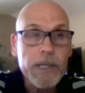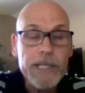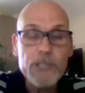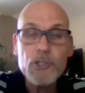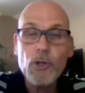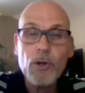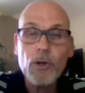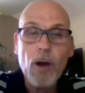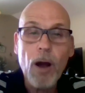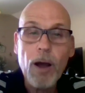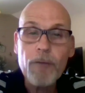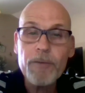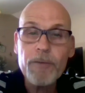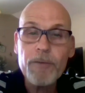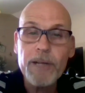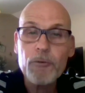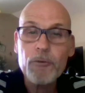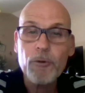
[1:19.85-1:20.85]
It took
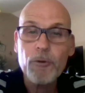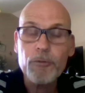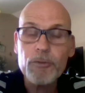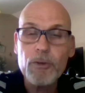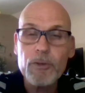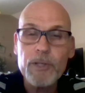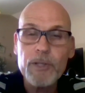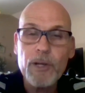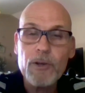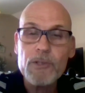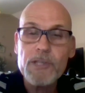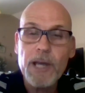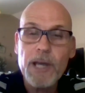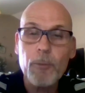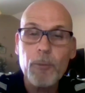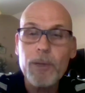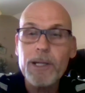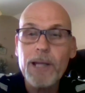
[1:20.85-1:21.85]
off, and after a few
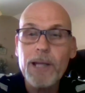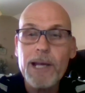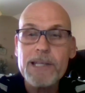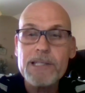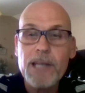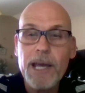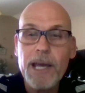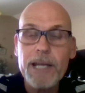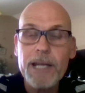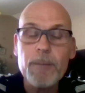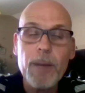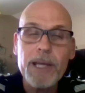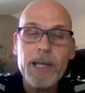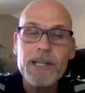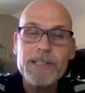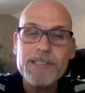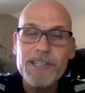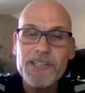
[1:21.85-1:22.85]
years, I realized I had to
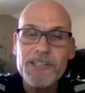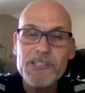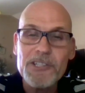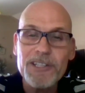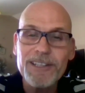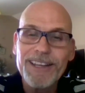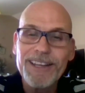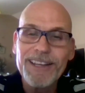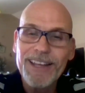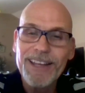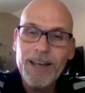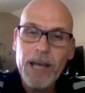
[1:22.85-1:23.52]
make a decision.